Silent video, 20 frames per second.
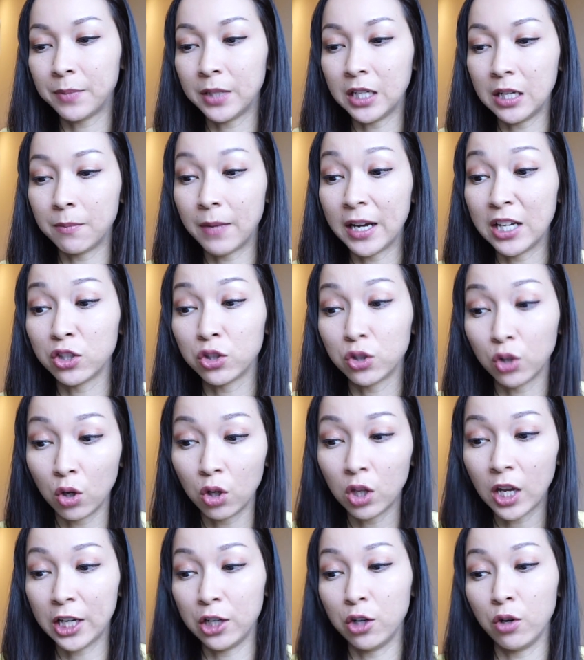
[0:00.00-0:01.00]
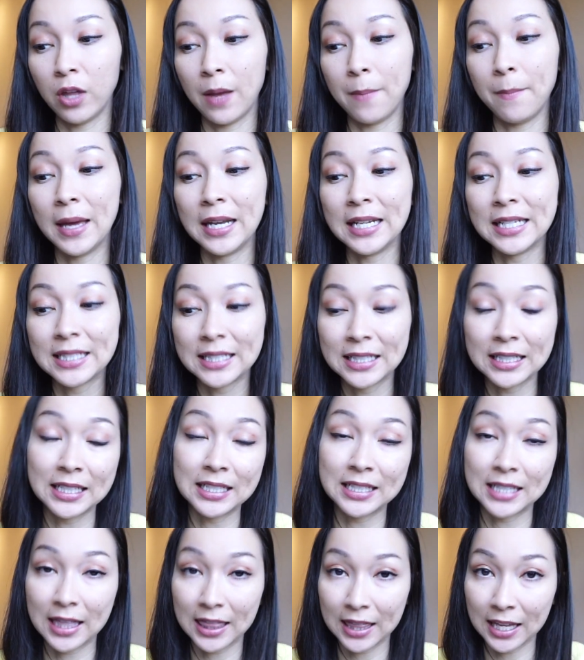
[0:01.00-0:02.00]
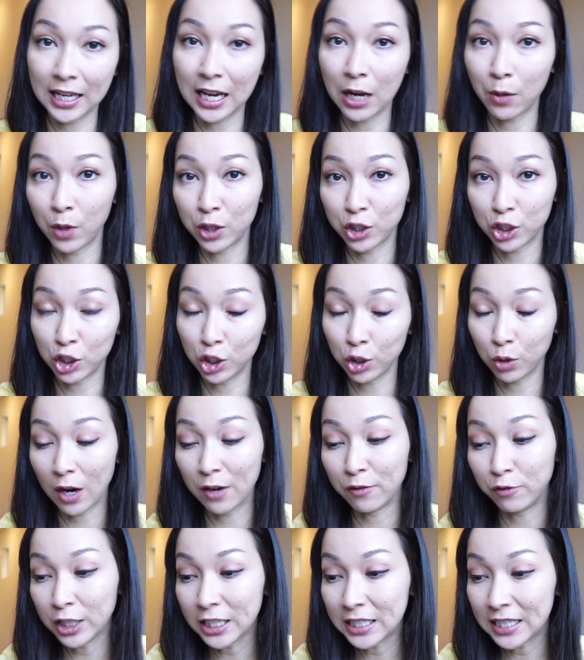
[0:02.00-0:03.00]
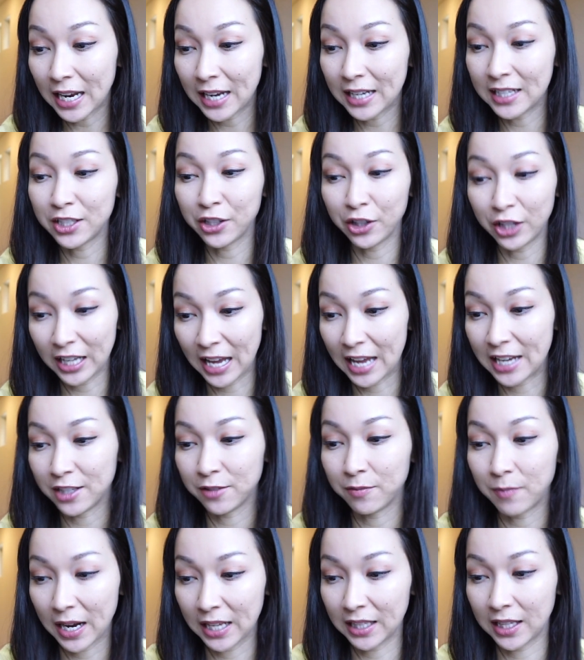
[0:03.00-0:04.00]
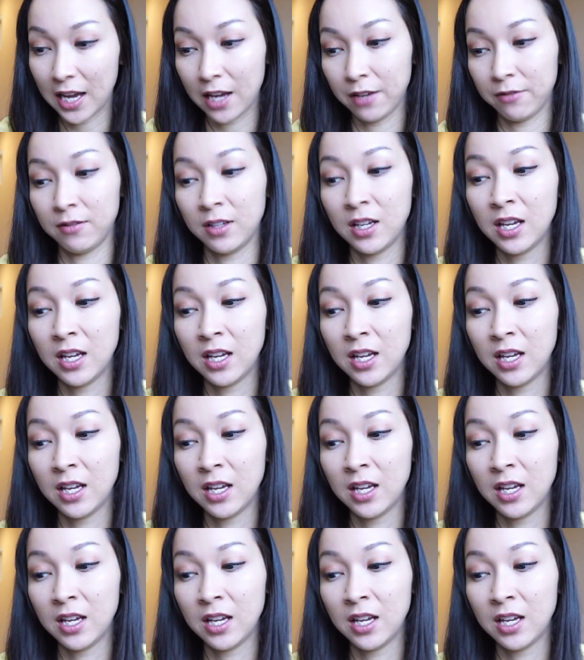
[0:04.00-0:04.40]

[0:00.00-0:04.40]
but in my soul, I know that medicine is the thing I want to do every day until the end of my life.